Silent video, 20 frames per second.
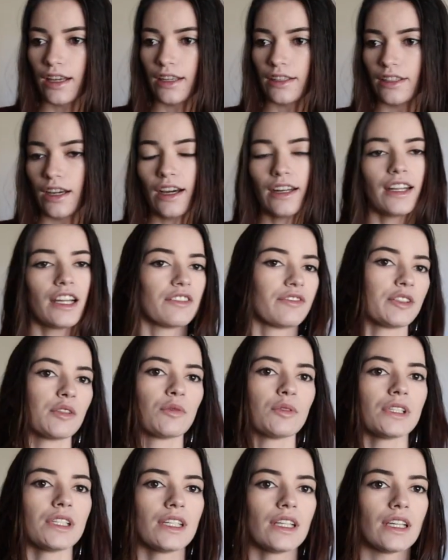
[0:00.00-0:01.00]
Not
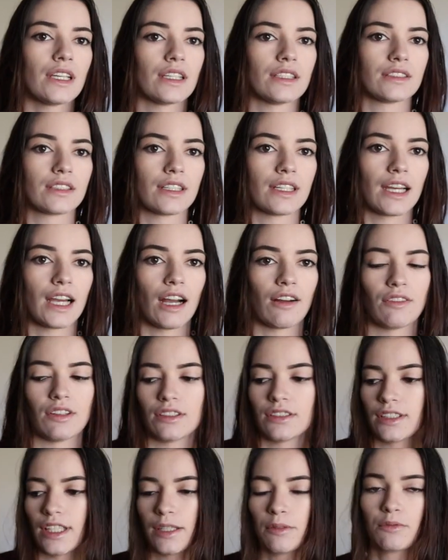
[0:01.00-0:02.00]
everyone is going to have
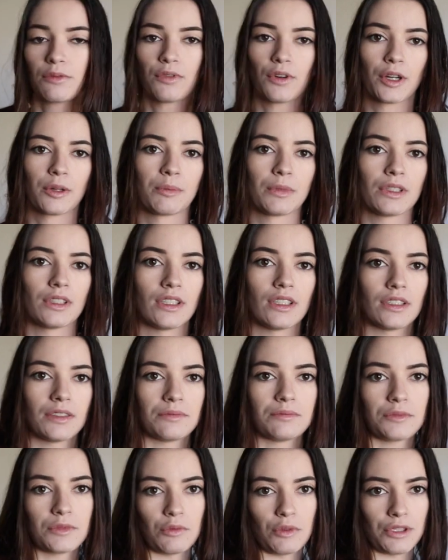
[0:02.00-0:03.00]
the same
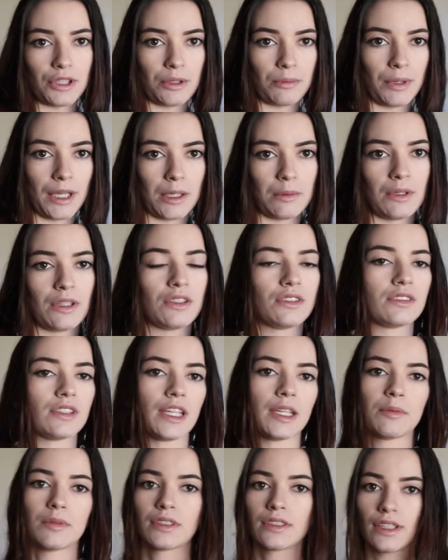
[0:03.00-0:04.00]
formula with their baby,
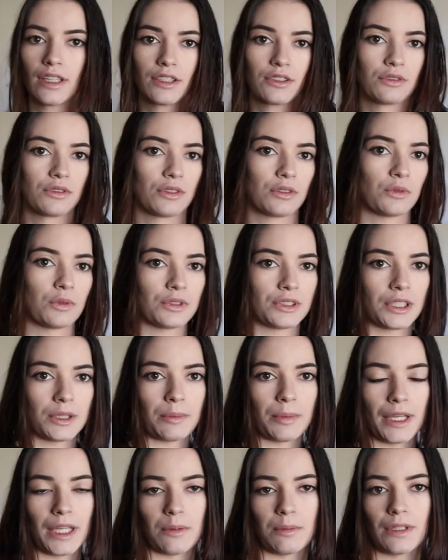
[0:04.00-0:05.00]
same schedule with
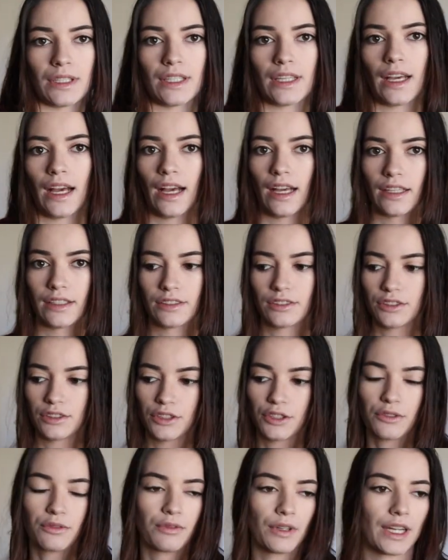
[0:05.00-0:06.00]
their baby
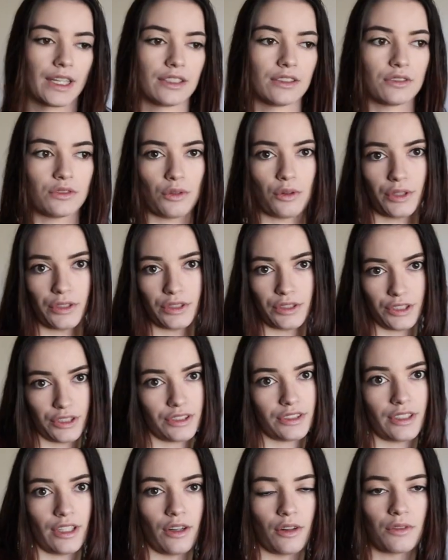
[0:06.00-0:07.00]
as your friends or as
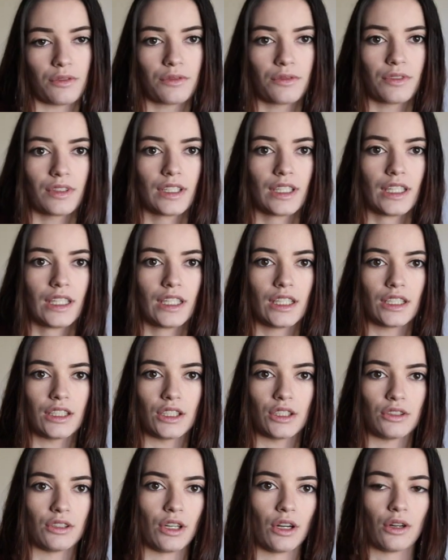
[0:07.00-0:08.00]
yourself.
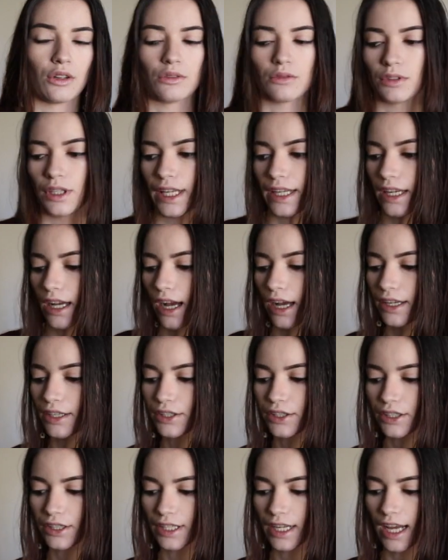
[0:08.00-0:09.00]
You know, like I
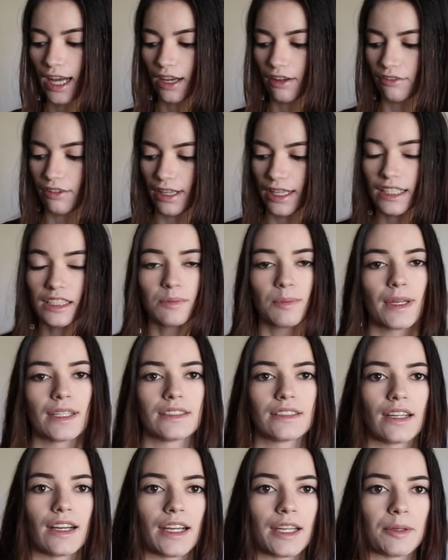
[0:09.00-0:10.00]
could have his
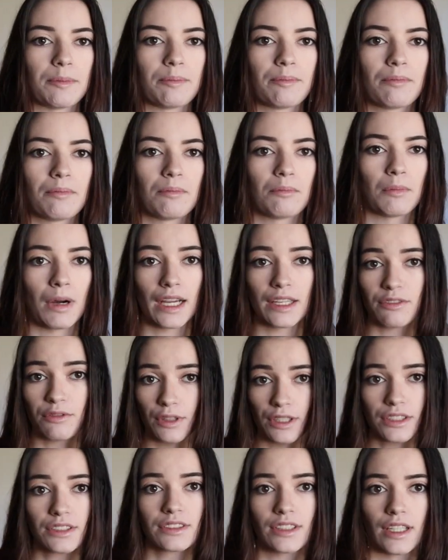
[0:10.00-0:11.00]
bedtime, my
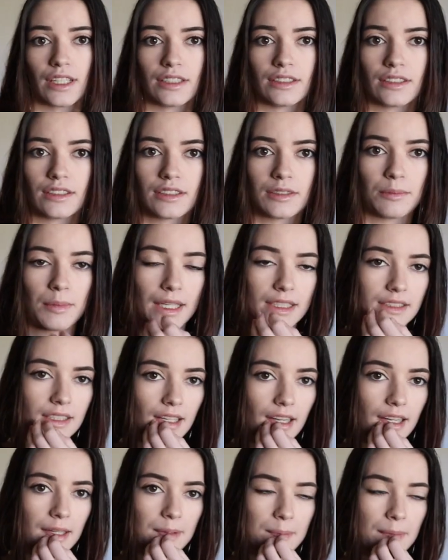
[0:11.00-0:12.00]
first son's
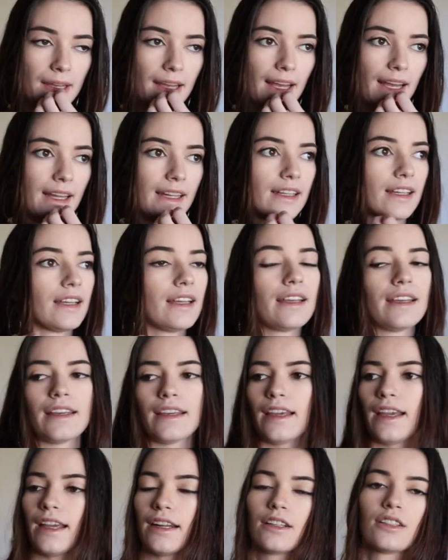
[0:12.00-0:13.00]
bedtime at
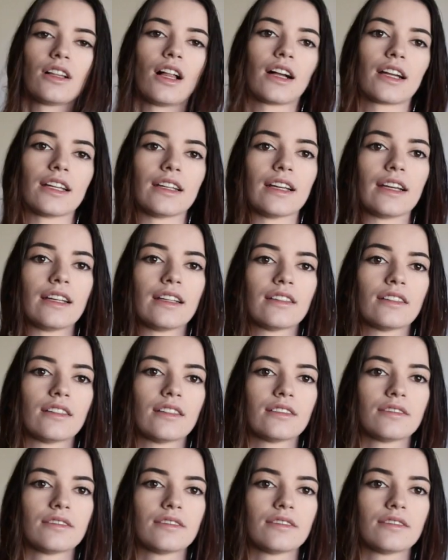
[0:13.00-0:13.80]
8 o'clock at night.